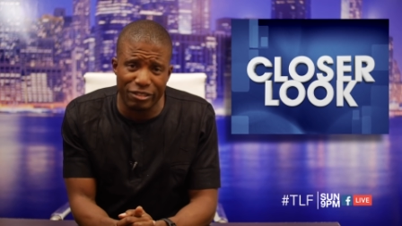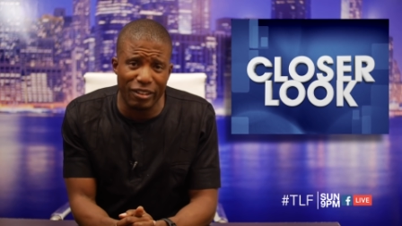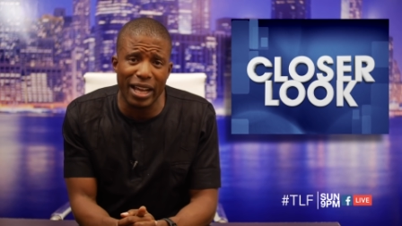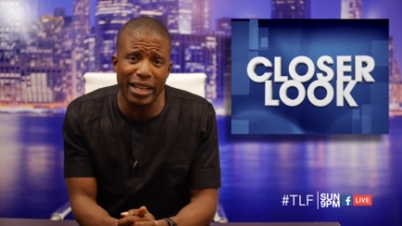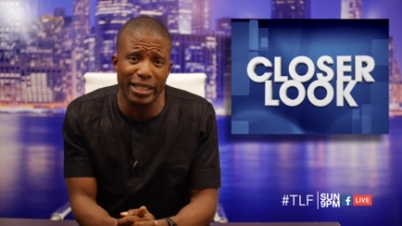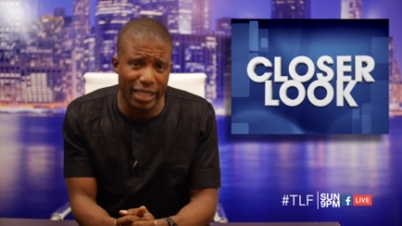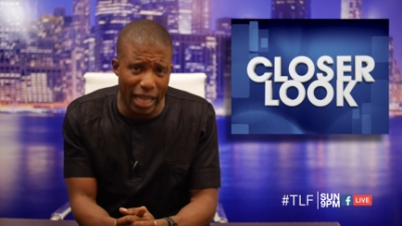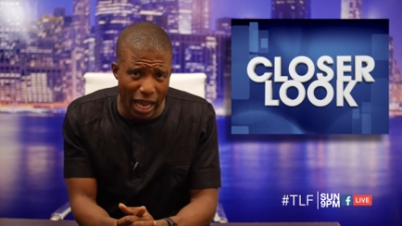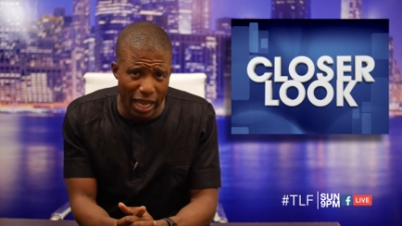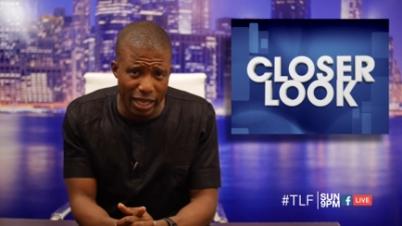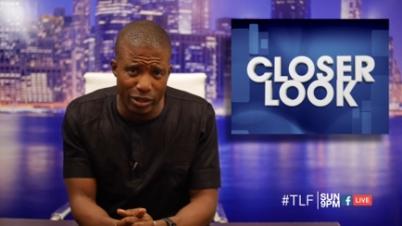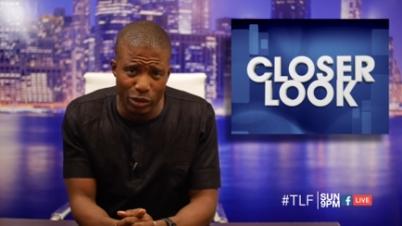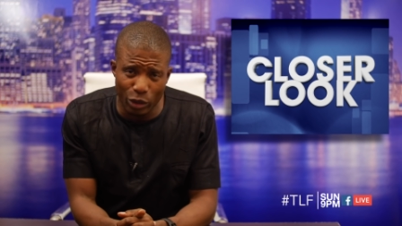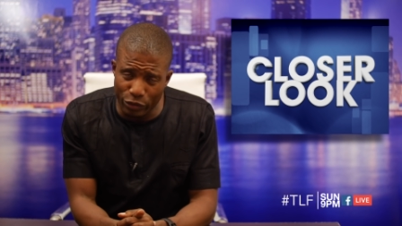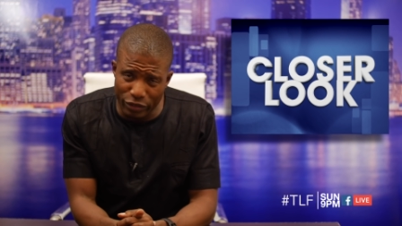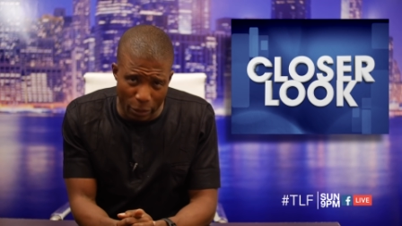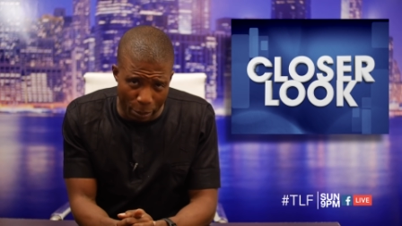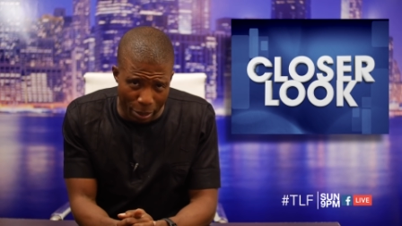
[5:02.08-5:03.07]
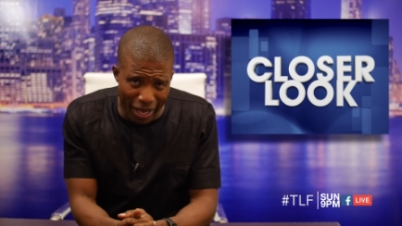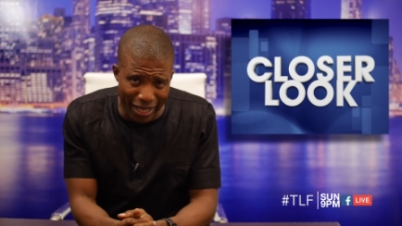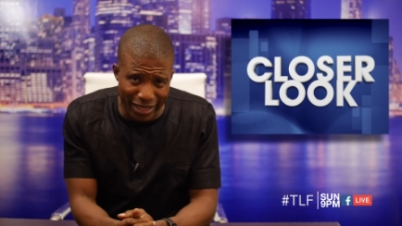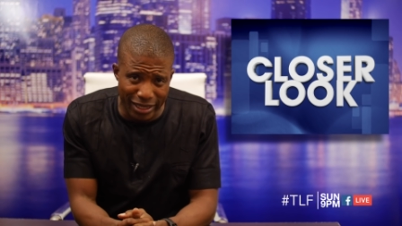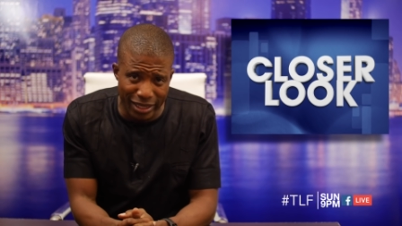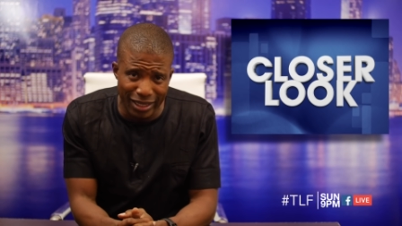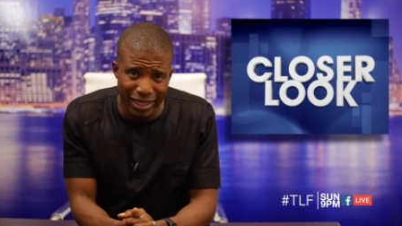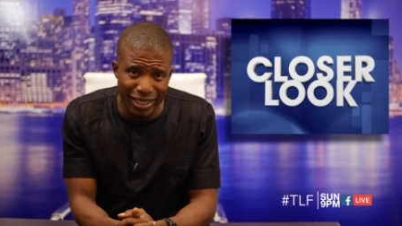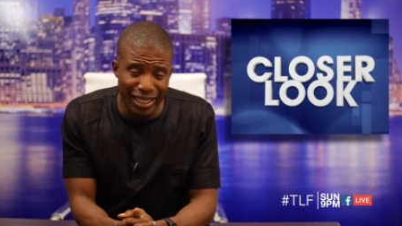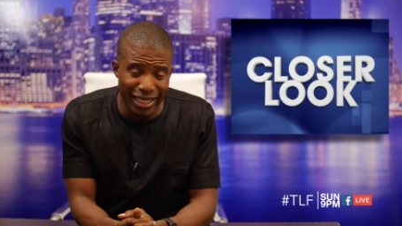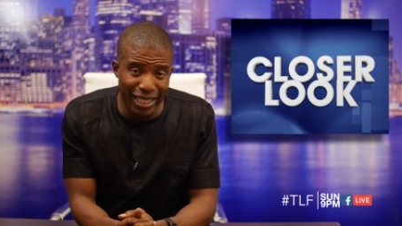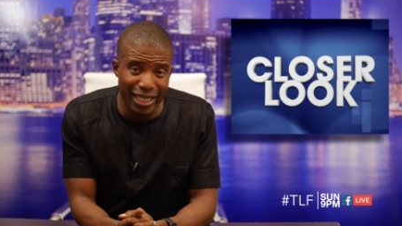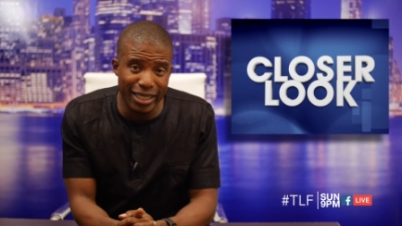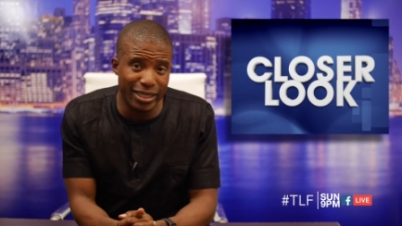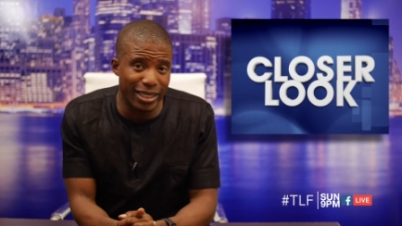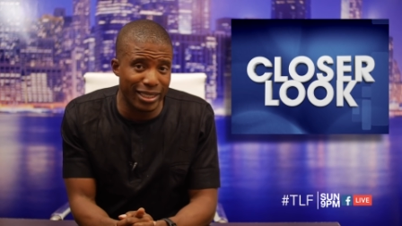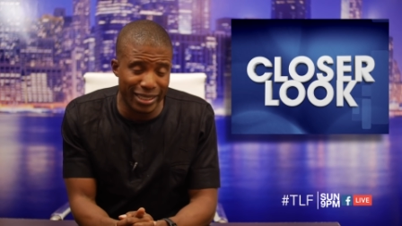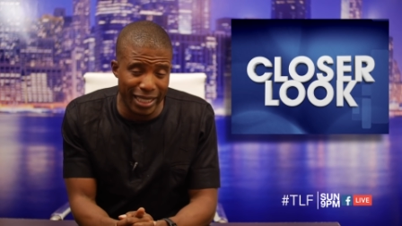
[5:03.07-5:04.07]
vanguard of the party
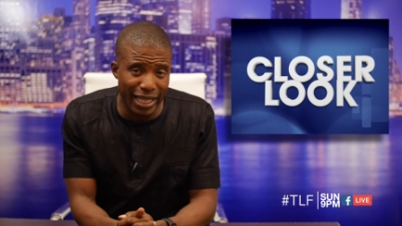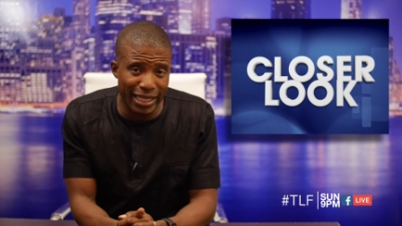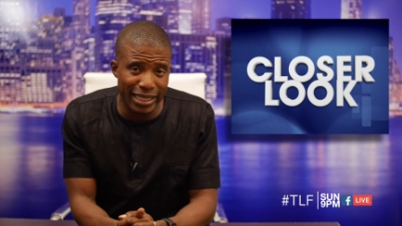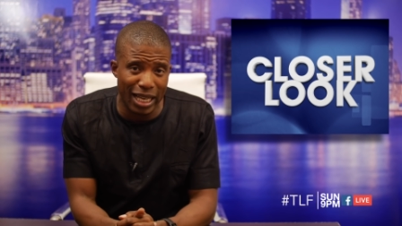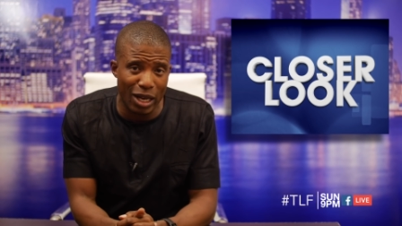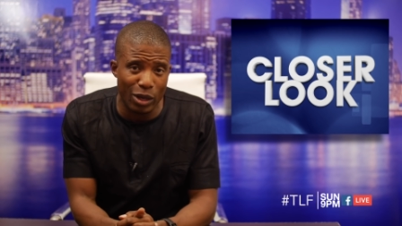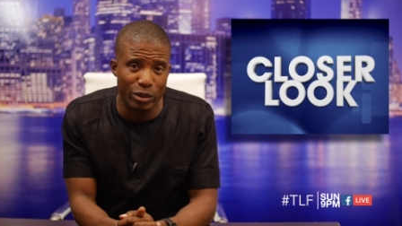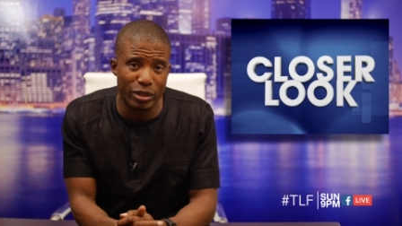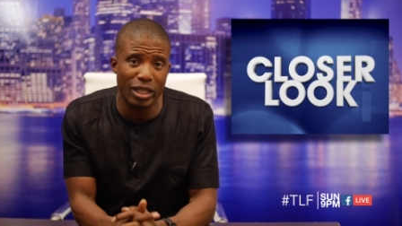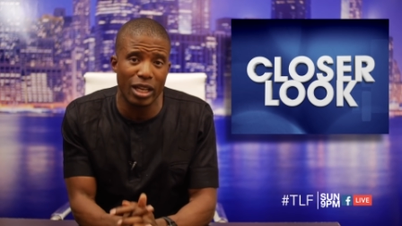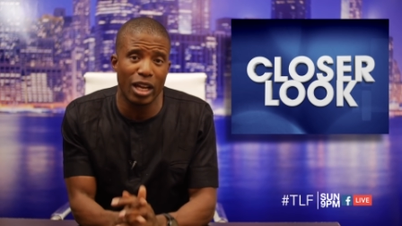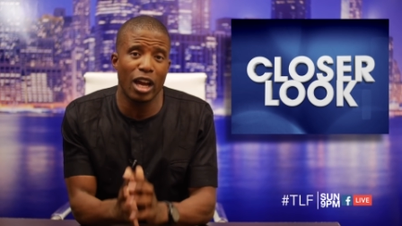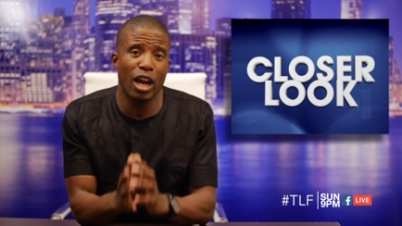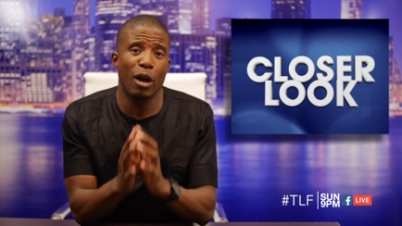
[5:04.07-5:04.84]
into State House,